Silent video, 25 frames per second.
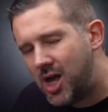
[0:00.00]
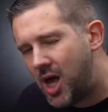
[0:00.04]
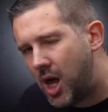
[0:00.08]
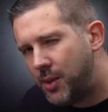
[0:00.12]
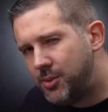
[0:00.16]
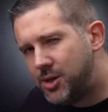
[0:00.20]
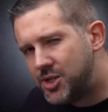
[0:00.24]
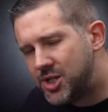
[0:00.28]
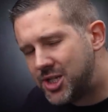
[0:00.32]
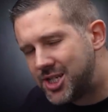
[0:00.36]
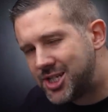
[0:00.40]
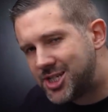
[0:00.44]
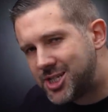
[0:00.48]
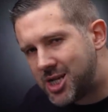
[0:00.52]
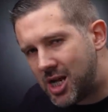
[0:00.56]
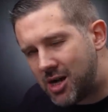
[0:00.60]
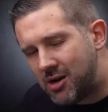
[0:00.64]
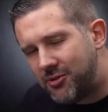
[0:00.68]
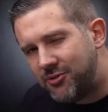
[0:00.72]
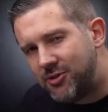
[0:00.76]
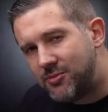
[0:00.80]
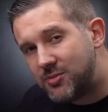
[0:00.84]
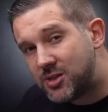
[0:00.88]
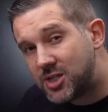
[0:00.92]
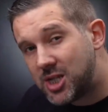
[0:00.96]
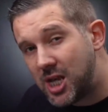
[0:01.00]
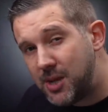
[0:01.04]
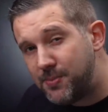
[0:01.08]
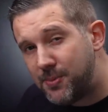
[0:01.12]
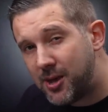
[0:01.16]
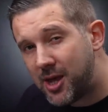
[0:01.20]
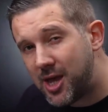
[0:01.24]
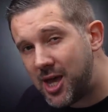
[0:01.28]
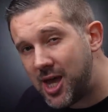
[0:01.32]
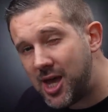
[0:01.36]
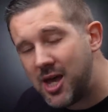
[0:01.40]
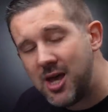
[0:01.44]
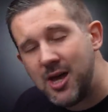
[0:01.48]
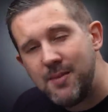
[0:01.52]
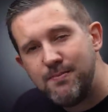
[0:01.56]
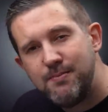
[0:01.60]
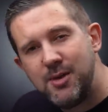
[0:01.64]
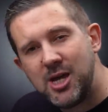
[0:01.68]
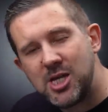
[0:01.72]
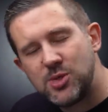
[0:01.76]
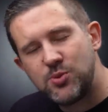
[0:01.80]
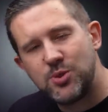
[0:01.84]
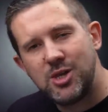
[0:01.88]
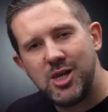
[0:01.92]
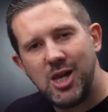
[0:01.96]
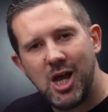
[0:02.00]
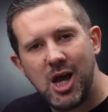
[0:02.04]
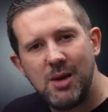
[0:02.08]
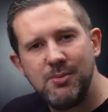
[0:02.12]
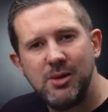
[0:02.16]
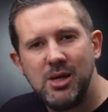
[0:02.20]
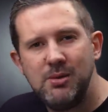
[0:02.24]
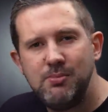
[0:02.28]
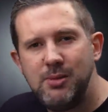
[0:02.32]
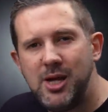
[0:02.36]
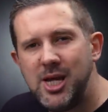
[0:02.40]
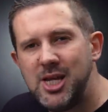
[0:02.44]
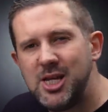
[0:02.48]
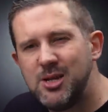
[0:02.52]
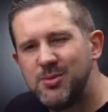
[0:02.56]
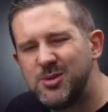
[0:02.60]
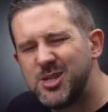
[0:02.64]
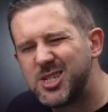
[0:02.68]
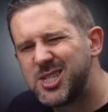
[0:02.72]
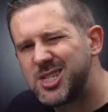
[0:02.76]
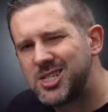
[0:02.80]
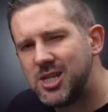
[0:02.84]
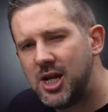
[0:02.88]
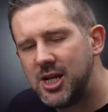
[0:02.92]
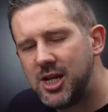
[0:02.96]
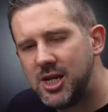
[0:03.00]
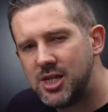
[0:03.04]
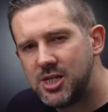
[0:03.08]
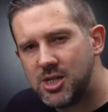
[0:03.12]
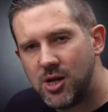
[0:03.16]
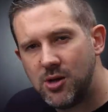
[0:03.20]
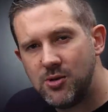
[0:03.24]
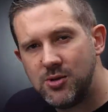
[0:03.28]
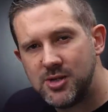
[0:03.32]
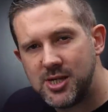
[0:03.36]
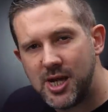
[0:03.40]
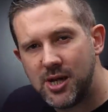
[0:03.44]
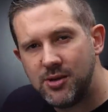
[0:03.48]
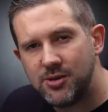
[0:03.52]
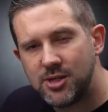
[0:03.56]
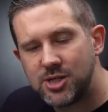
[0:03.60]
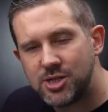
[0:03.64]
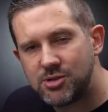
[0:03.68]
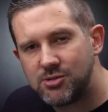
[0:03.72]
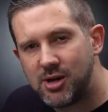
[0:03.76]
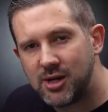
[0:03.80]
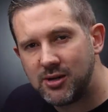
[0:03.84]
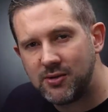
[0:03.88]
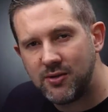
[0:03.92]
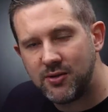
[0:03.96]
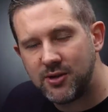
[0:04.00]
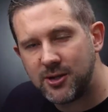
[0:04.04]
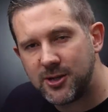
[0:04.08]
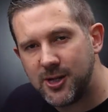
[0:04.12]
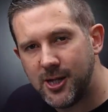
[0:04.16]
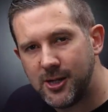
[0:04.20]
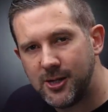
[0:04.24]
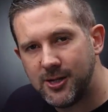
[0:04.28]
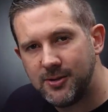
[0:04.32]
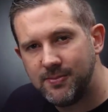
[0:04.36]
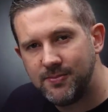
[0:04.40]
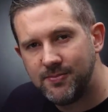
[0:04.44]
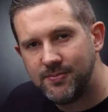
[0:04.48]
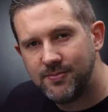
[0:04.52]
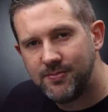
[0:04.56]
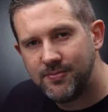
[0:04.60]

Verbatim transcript: I'm using Seraphim Sepia here mixed with Lahmian Medium to slightly tone down the strength of the colour.